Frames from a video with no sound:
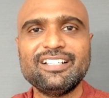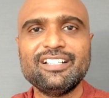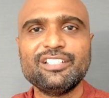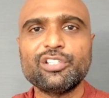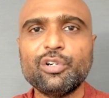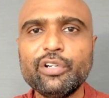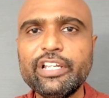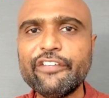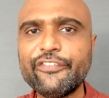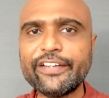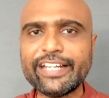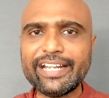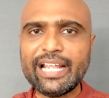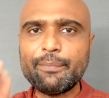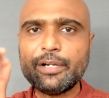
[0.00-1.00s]
So if you
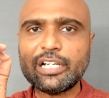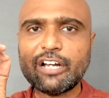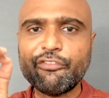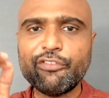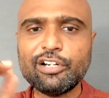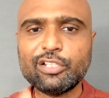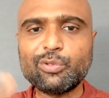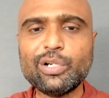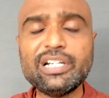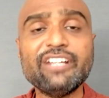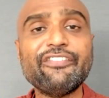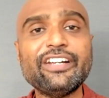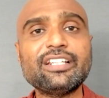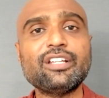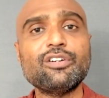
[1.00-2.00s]
can able to afford
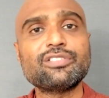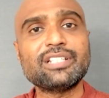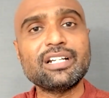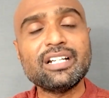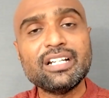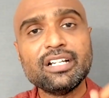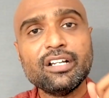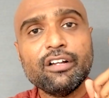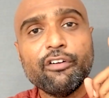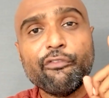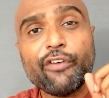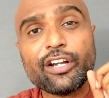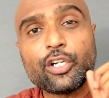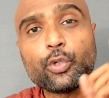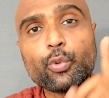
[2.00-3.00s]
25,000
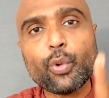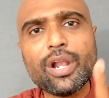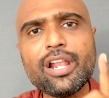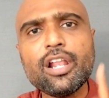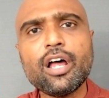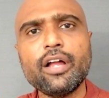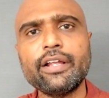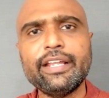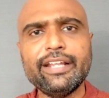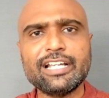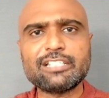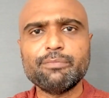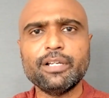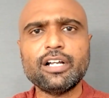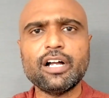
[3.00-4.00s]
for 12 long
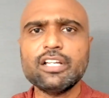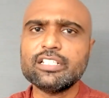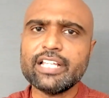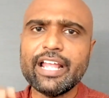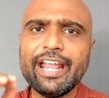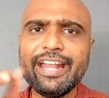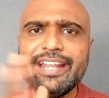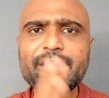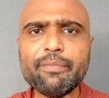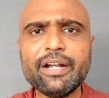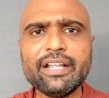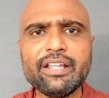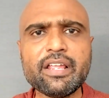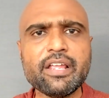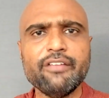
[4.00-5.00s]
years, because
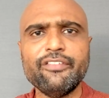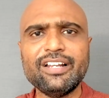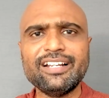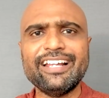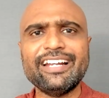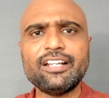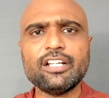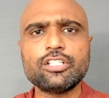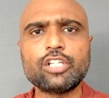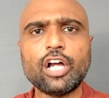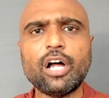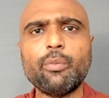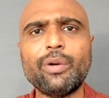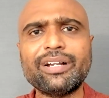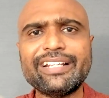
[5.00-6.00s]
anybody will get a
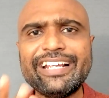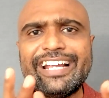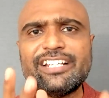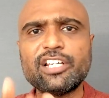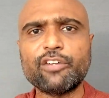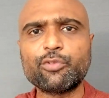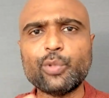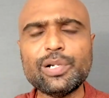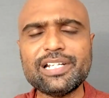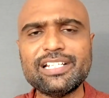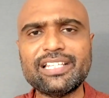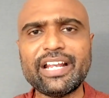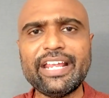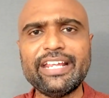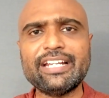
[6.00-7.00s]
job at the age of
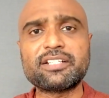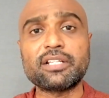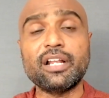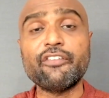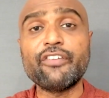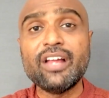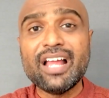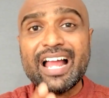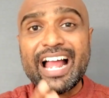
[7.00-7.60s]
23 itself,